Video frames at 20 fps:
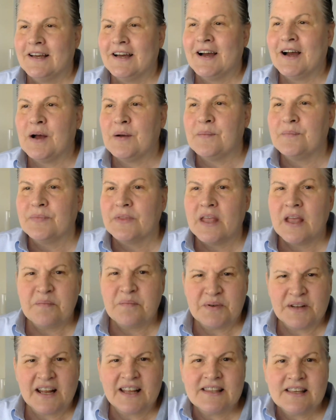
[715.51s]

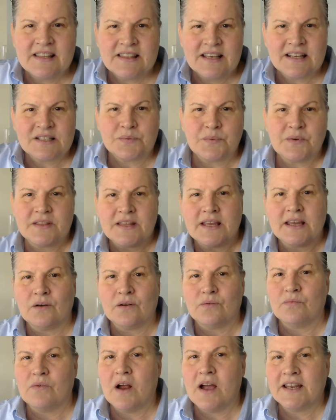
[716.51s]
But I think that's when they
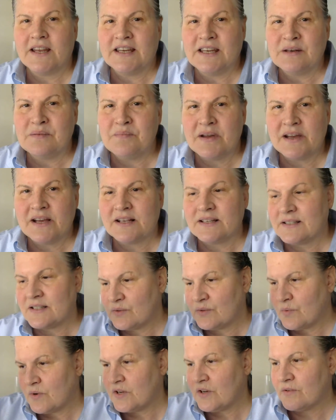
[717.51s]
can ride in best,
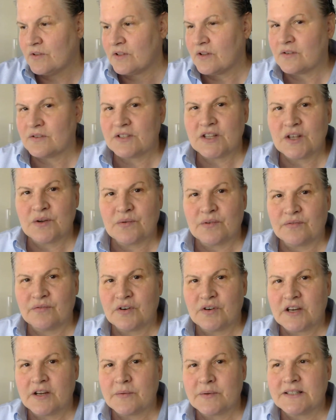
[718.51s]
is when you're in those lower
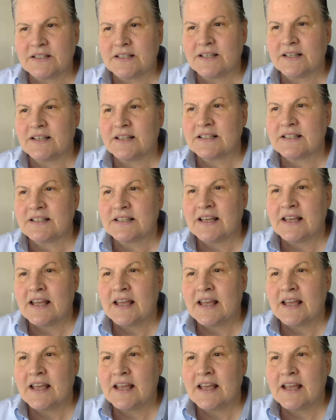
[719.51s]
frequencies.